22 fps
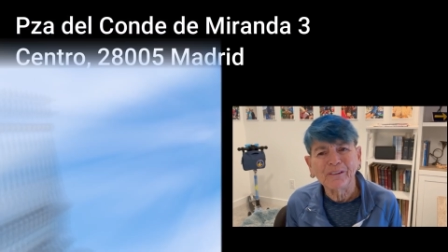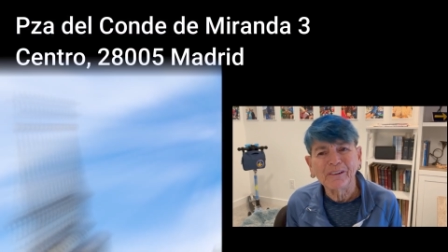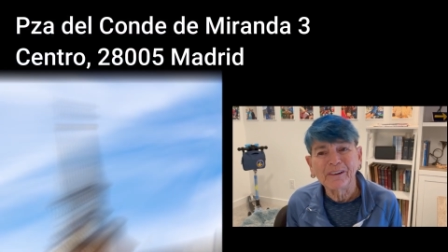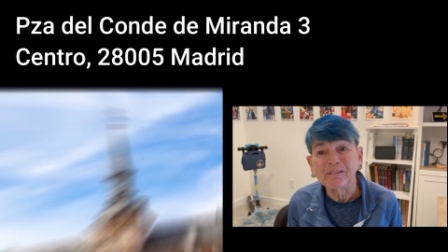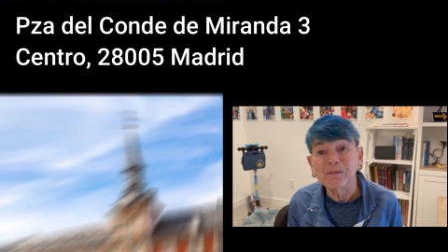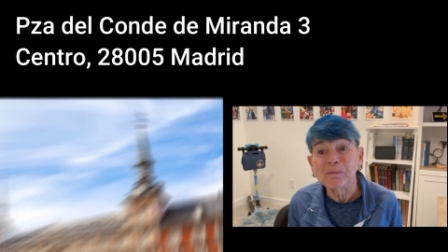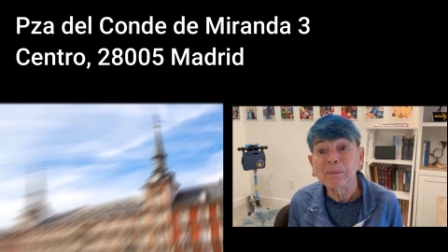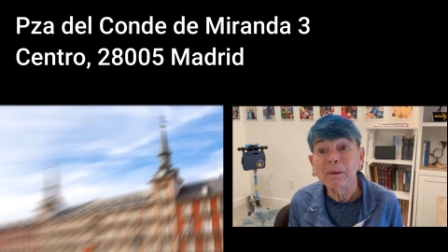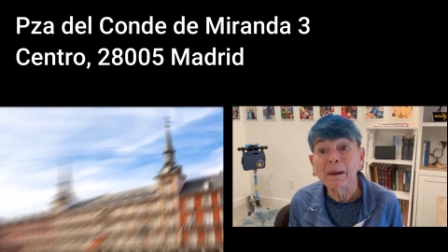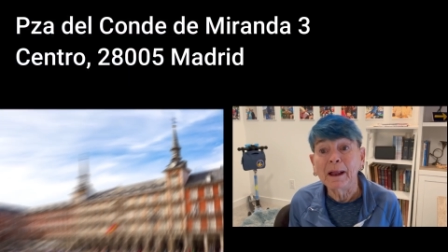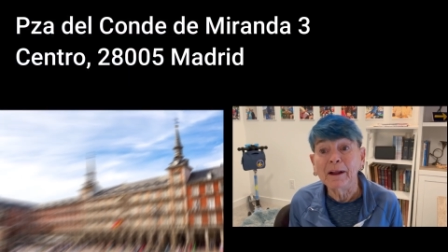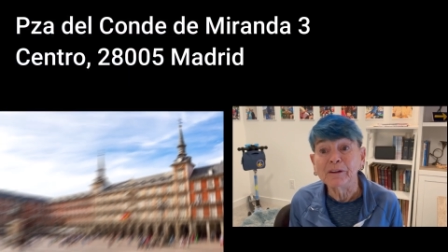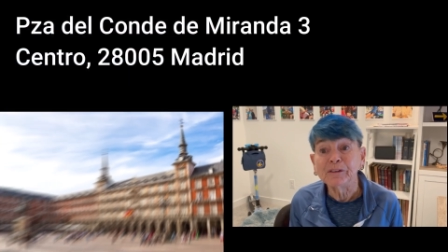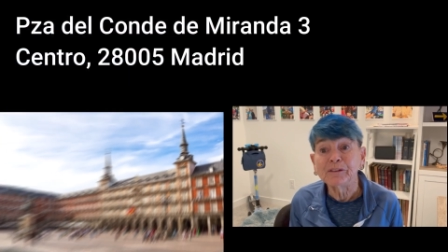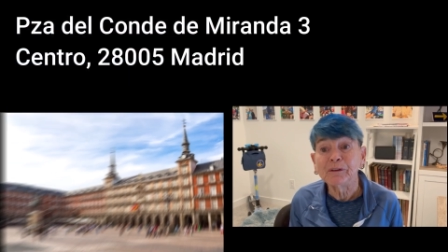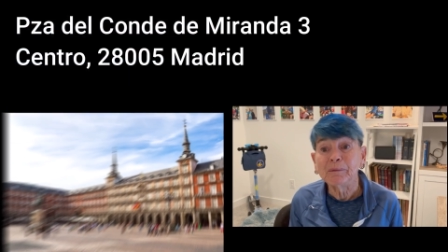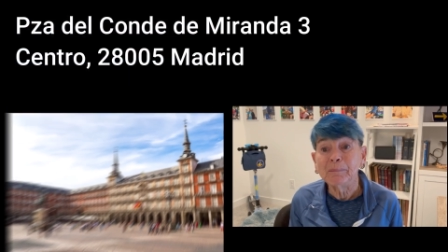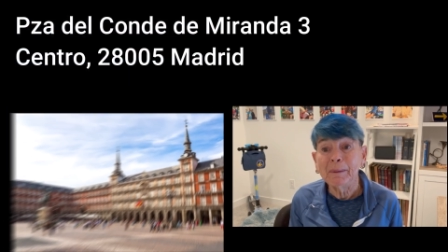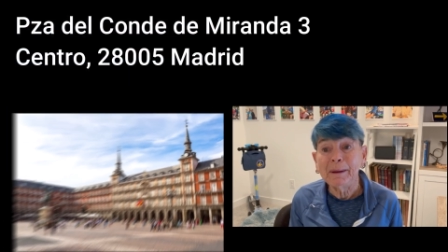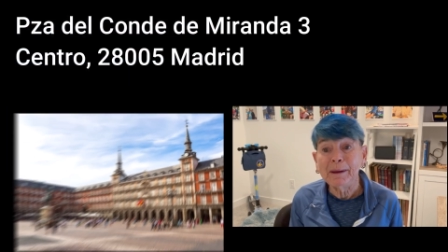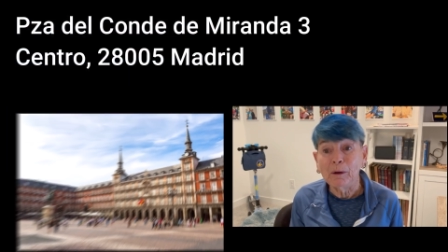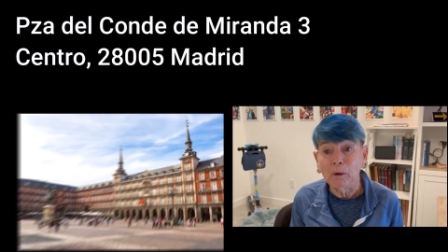of
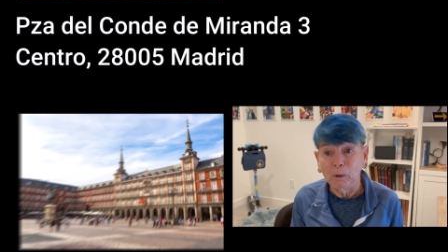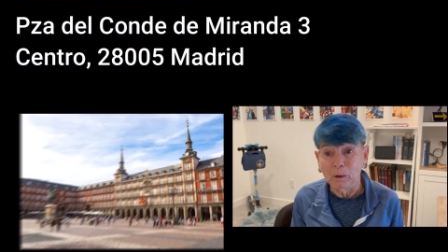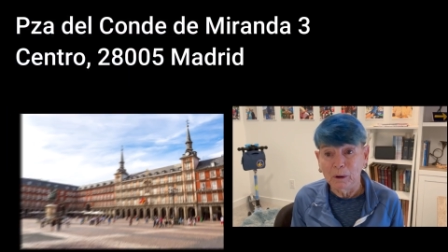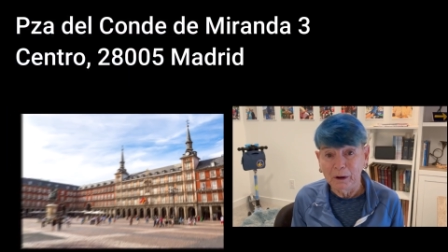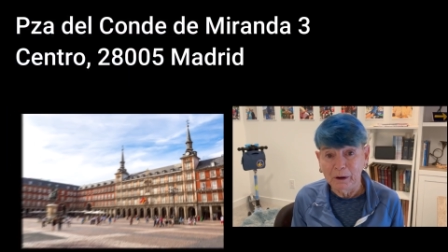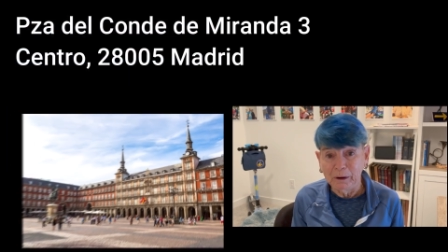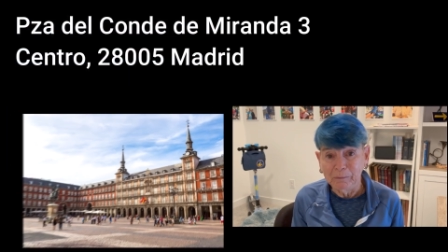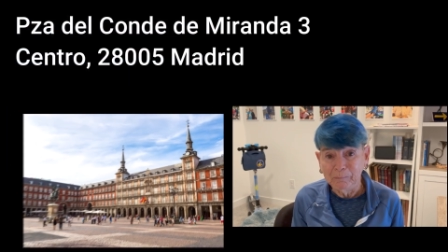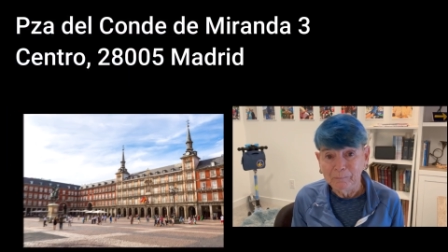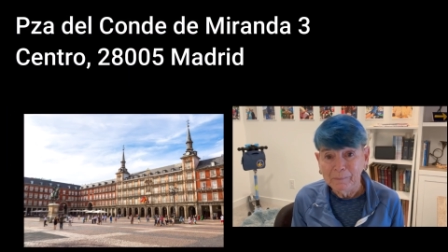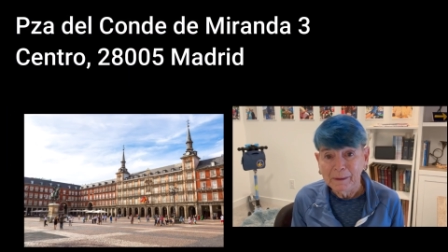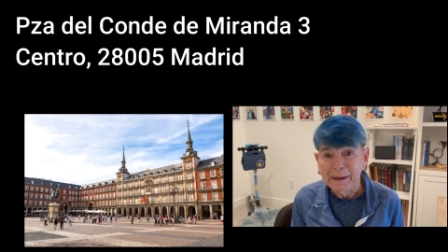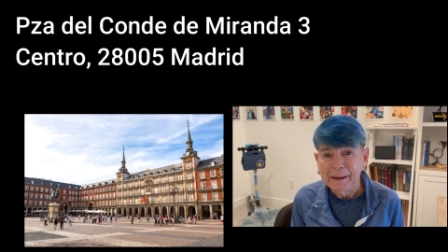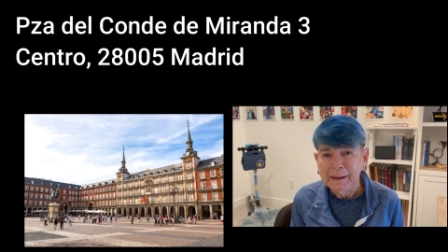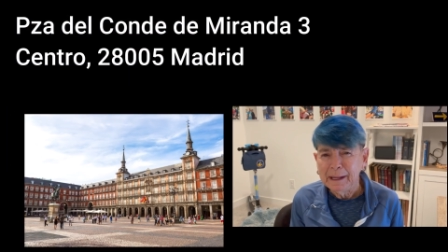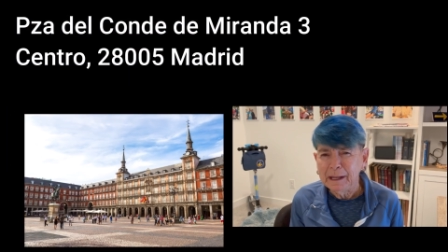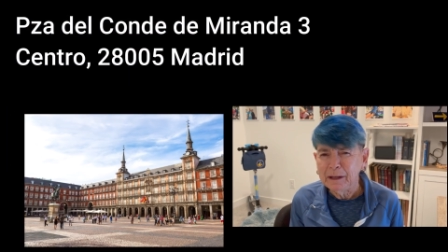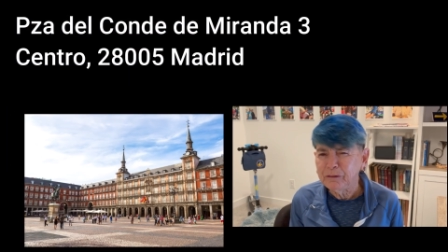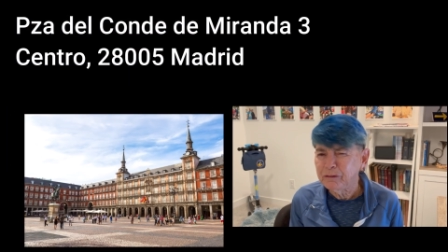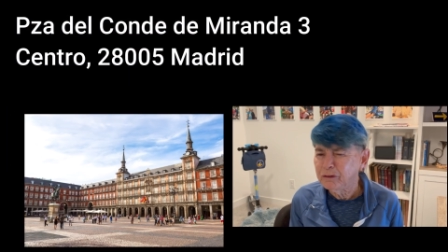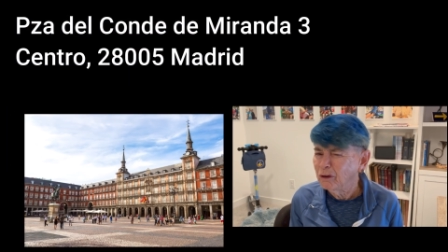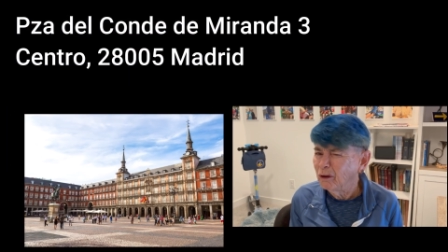Plaza Mayor,
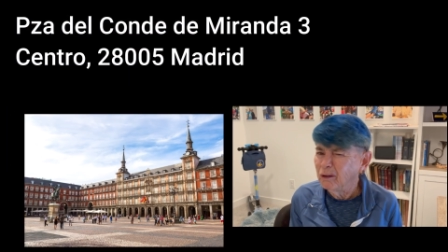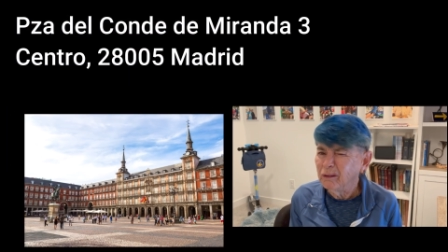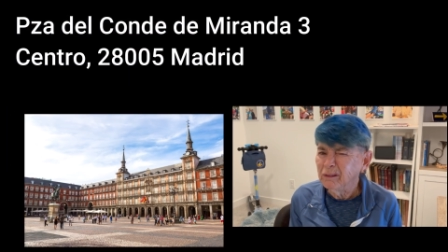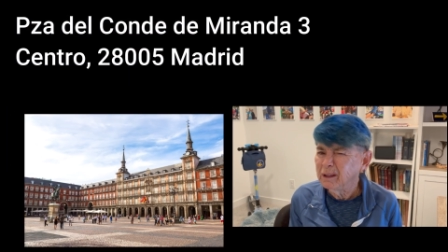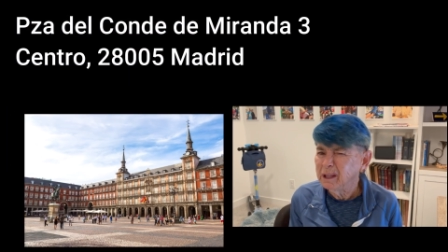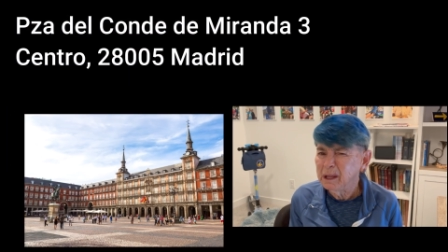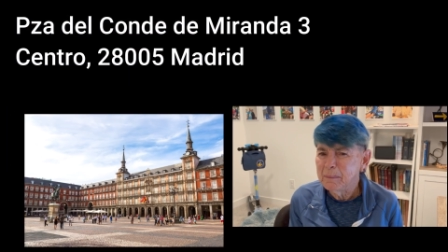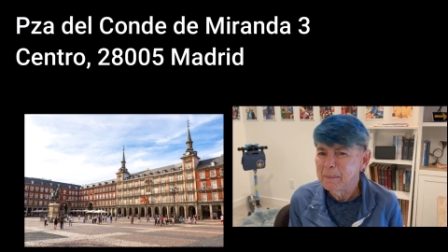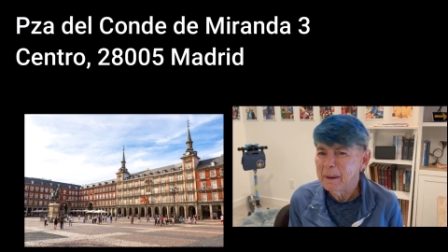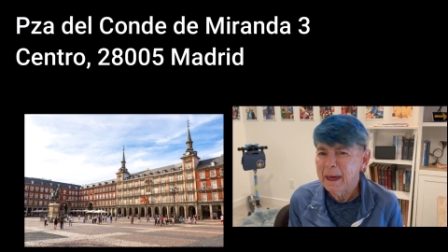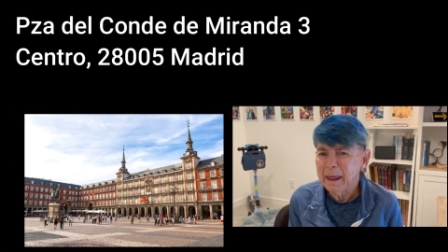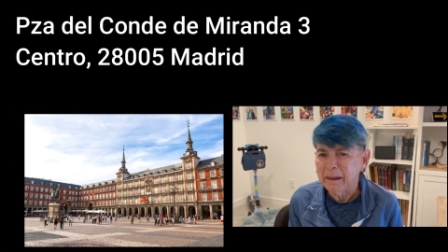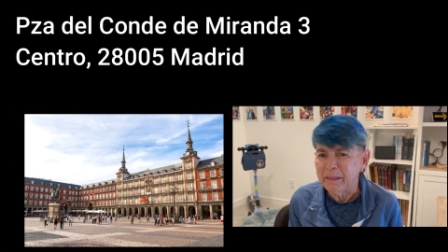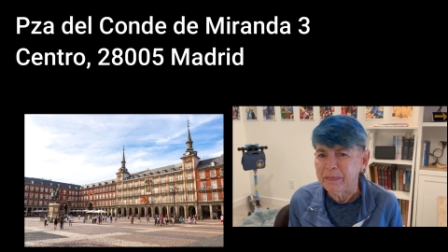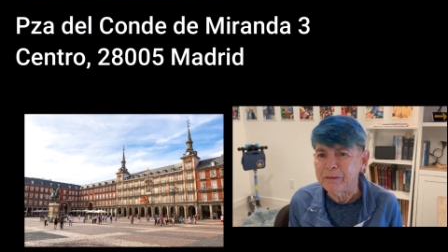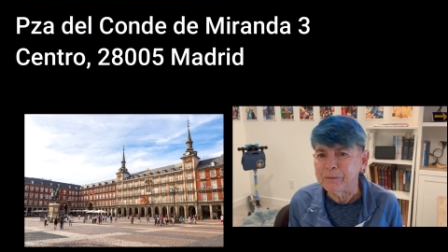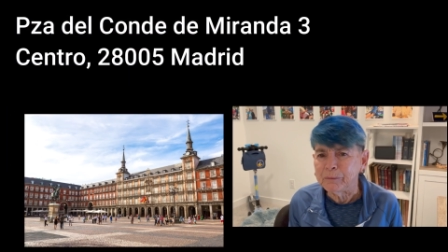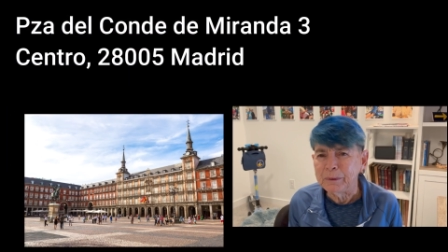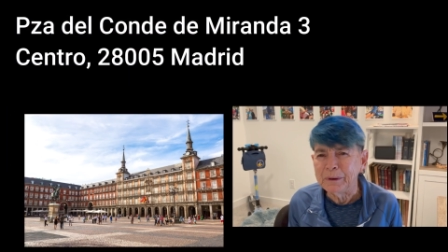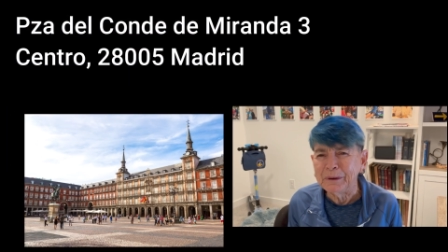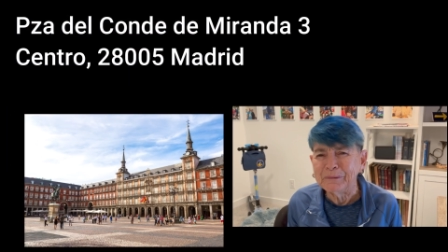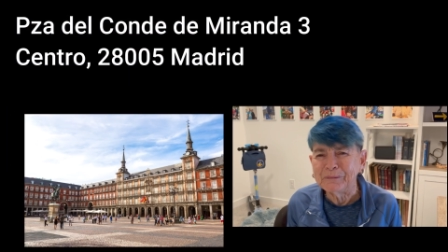it's only about a
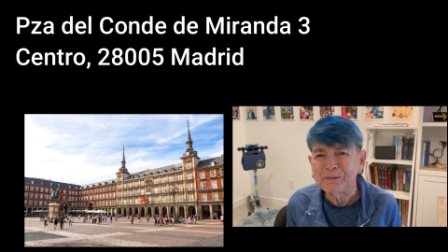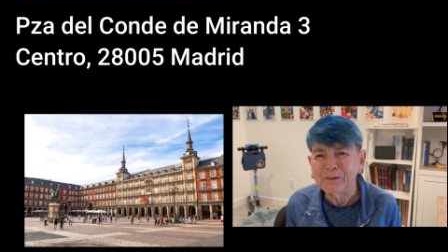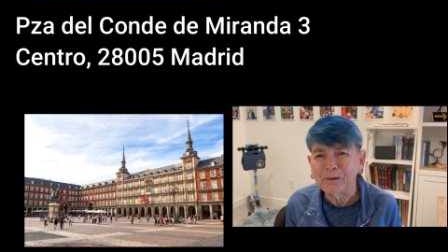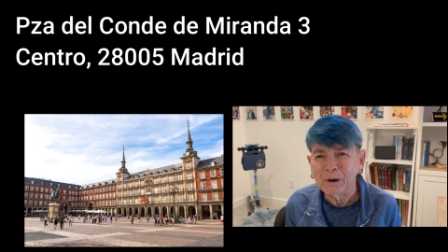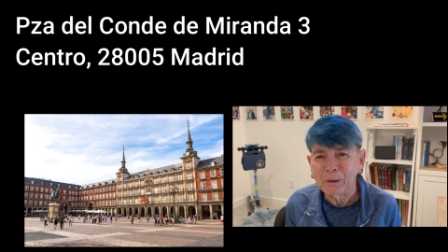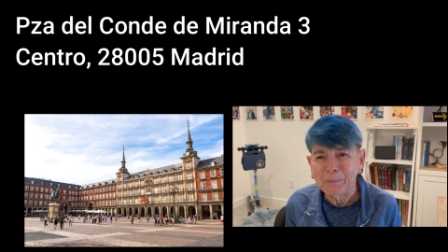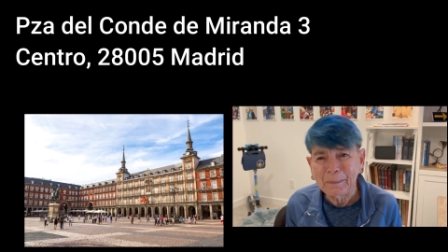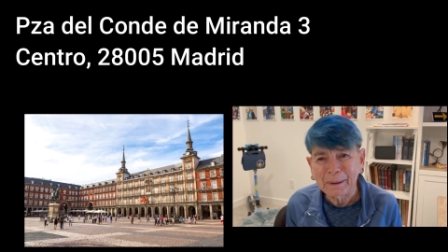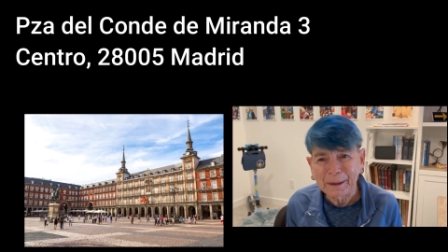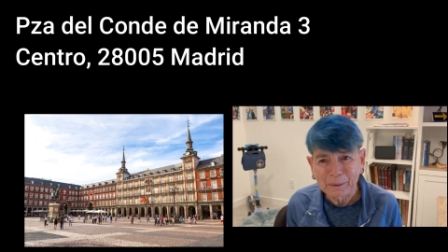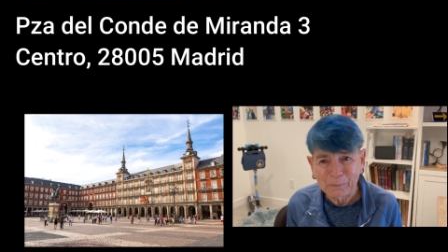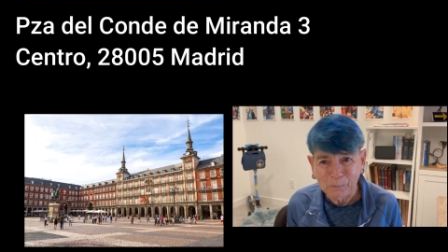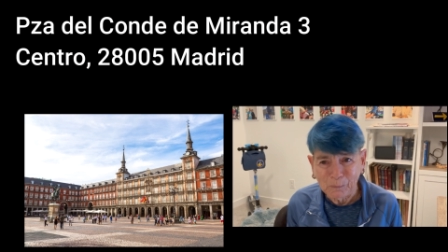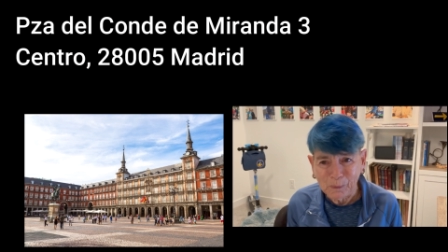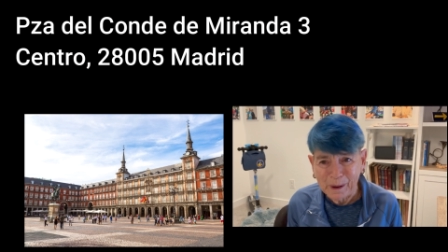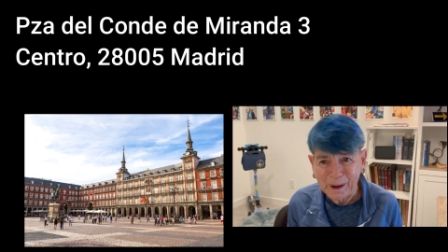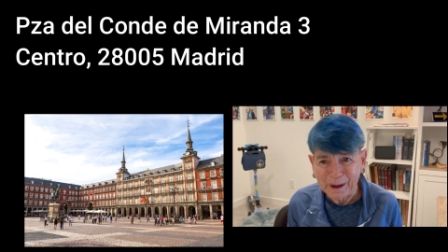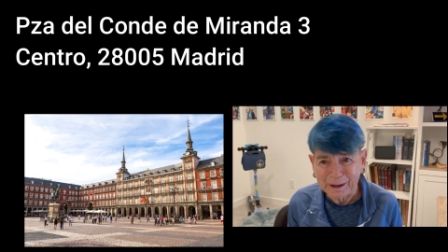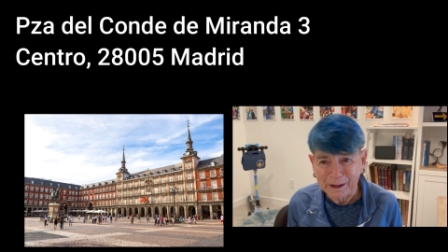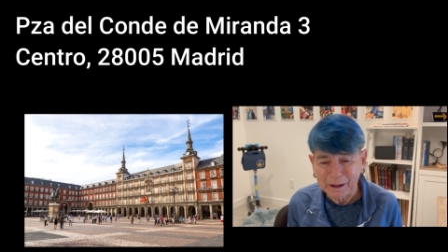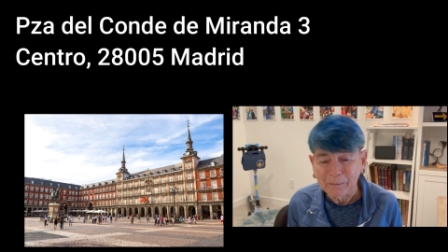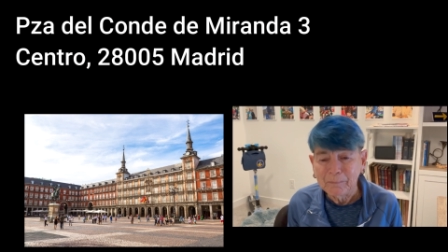3 or 4 minute
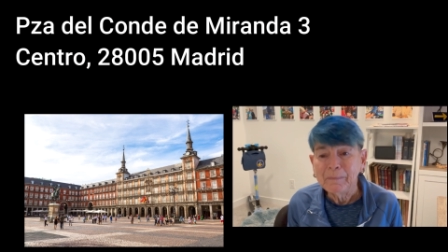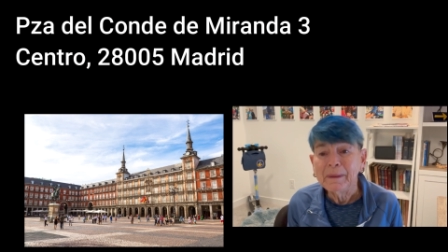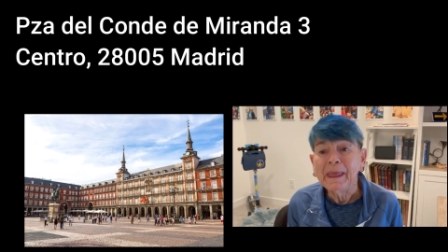walk.